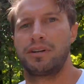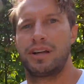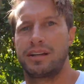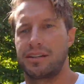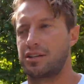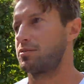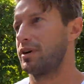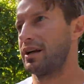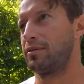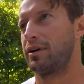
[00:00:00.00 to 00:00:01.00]
really nice and is a
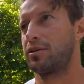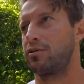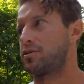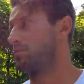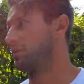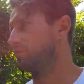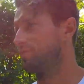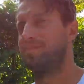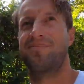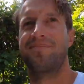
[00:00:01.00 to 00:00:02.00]
great highway cruiser, but
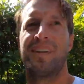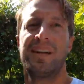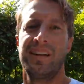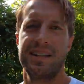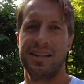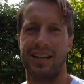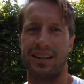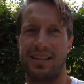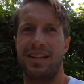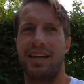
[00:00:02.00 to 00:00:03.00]
let's take
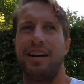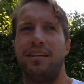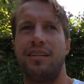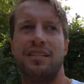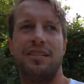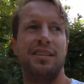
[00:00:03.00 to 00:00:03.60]
this thing out,